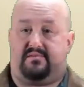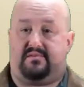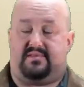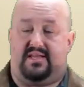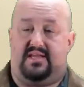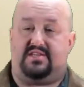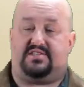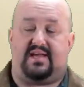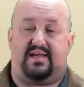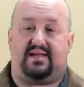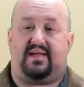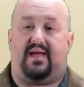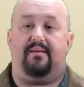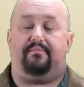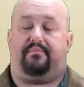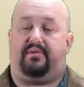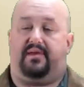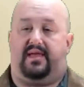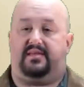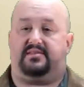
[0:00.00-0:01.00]
DJ
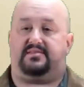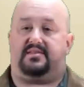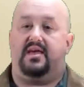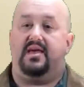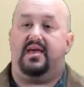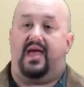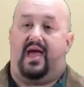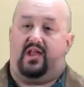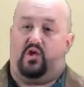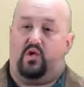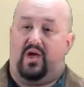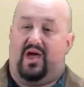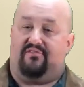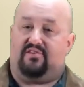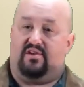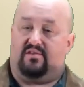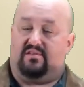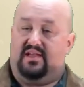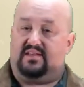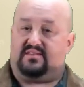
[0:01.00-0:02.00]
companies, and you
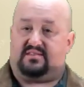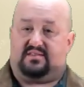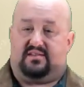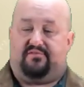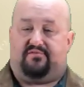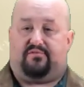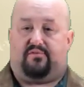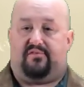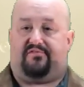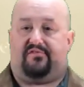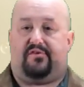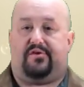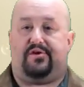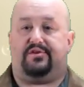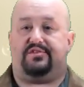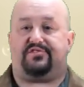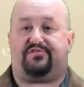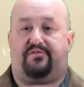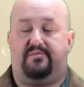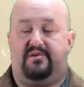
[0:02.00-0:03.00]
have your list of
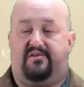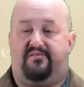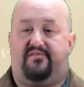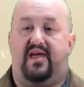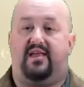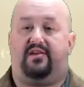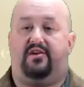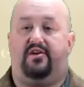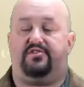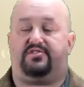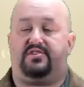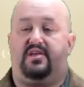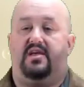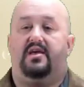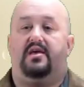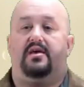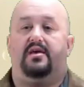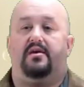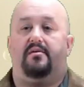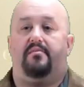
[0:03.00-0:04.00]
referrals from your vendors,
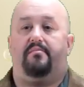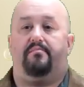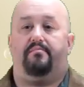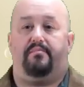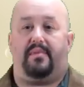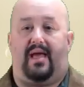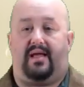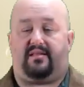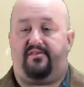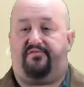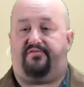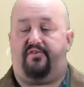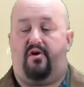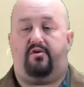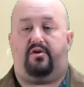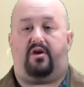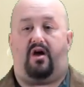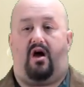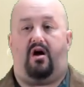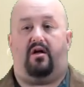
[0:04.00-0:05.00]
make the
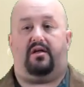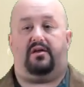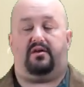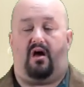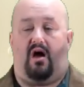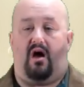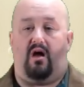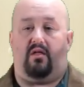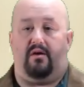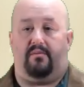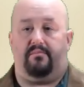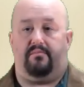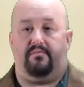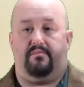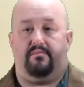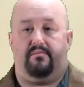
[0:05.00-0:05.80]
phone call and call them.